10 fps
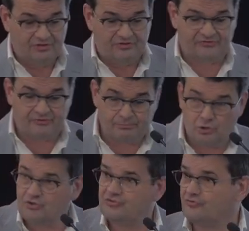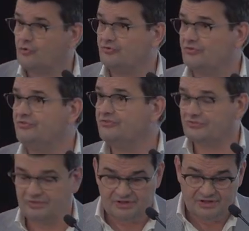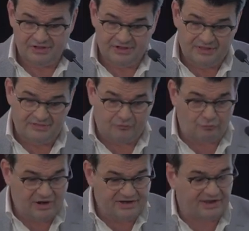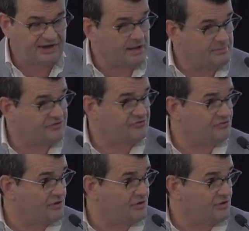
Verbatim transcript: the submerged forces that render limits